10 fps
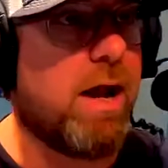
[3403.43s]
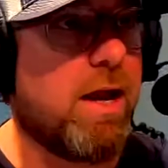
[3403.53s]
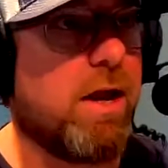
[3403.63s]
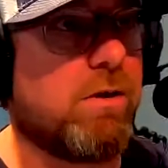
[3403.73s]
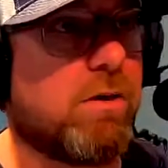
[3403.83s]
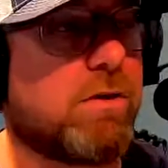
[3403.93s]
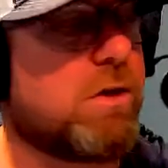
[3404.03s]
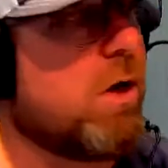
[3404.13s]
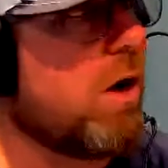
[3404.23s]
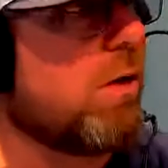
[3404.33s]
And you're going to
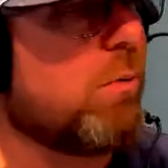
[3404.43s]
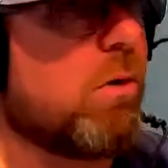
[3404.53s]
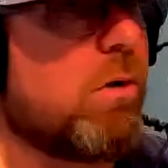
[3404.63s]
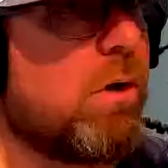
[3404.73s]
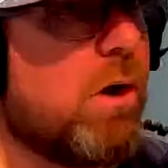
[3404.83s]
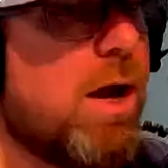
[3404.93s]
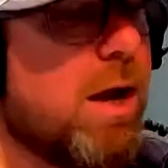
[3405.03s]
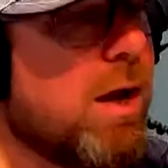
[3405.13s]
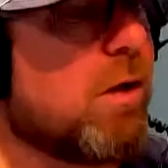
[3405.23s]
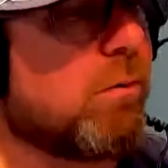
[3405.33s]
say, all right, well,
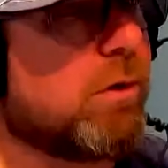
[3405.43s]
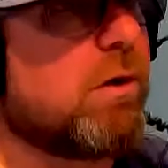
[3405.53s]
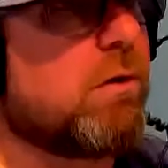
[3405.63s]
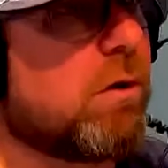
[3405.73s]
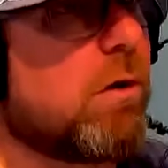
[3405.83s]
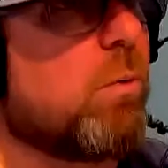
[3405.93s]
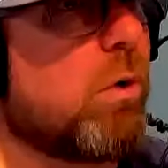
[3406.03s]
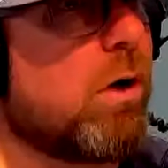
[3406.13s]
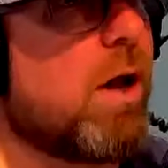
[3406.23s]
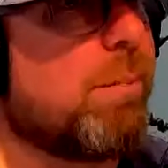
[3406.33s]
I got to really look at
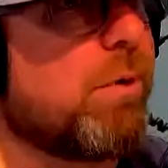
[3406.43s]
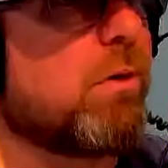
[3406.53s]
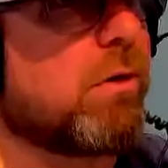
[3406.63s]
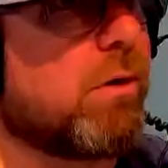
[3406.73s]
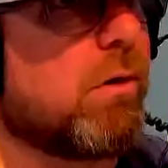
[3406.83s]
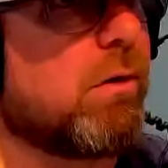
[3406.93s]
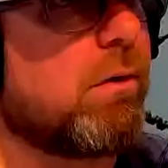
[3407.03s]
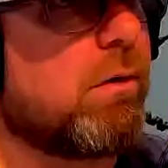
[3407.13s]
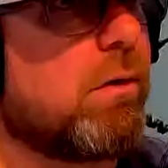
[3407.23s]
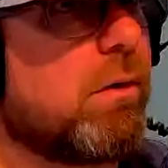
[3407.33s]
what I built here
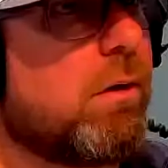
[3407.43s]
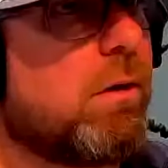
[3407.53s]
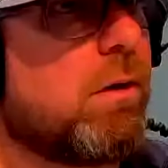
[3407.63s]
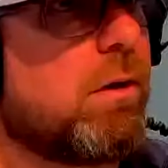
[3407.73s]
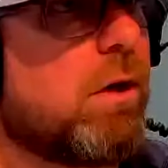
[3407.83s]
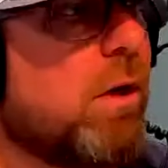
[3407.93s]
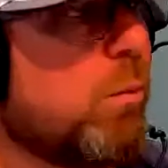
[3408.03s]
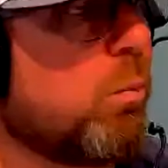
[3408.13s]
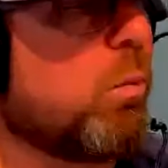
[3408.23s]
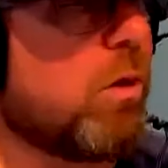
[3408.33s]

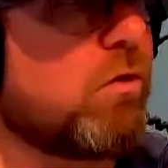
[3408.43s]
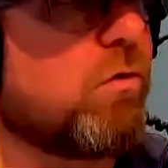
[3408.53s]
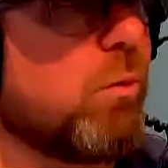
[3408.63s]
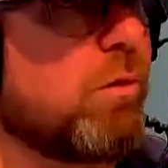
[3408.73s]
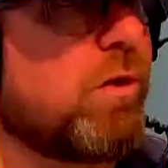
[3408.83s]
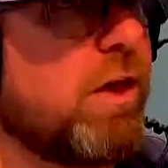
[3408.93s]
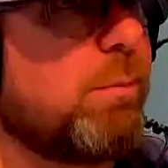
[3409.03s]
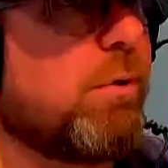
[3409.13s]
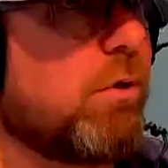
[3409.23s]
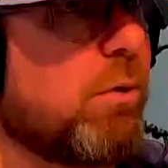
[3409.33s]
and what's worth
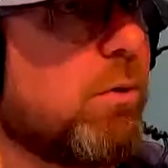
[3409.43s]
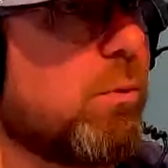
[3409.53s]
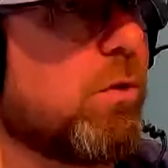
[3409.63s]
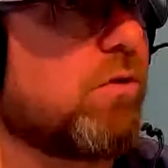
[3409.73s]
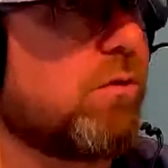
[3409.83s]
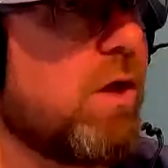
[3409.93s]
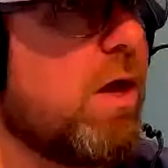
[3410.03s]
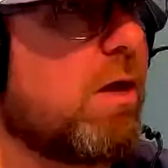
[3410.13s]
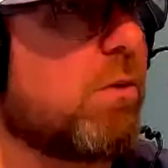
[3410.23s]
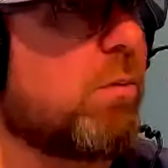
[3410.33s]
keeping doing and what's
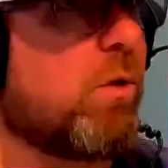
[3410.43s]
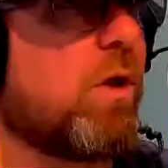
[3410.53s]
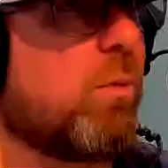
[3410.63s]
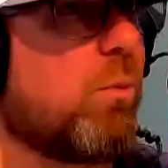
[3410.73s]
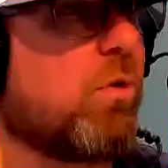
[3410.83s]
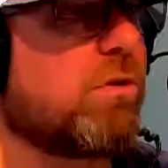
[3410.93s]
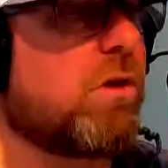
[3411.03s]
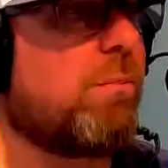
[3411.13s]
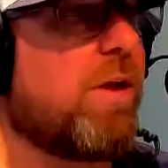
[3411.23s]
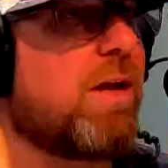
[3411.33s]
not, and what's
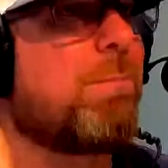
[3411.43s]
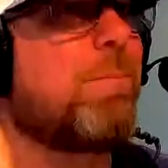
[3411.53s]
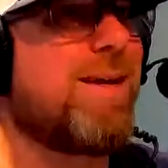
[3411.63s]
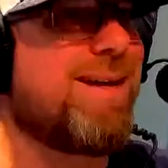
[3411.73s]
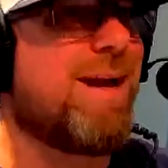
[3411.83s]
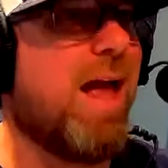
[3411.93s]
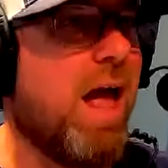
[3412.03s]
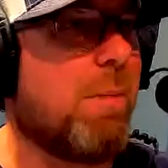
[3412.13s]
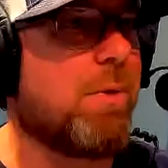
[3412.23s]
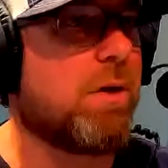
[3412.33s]
going to make me
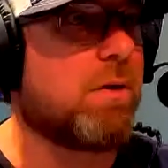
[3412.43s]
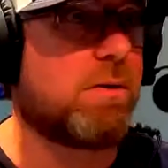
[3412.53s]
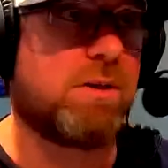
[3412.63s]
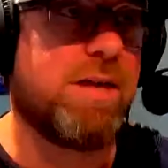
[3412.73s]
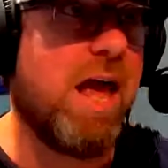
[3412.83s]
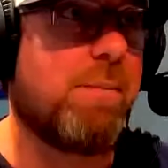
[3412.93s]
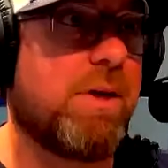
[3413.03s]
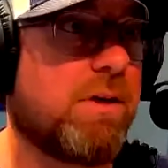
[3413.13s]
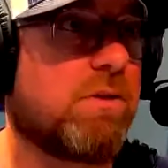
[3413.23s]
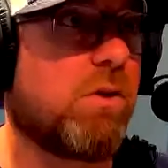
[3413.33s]
happy. Because is
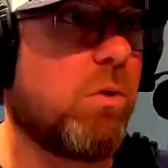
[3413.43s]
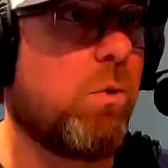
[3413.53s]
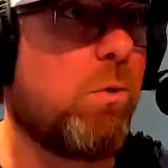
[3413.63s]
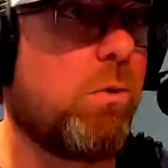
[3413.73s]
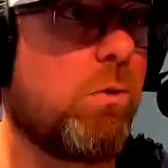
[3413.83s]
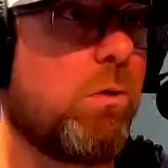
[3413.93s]
happiness the goal?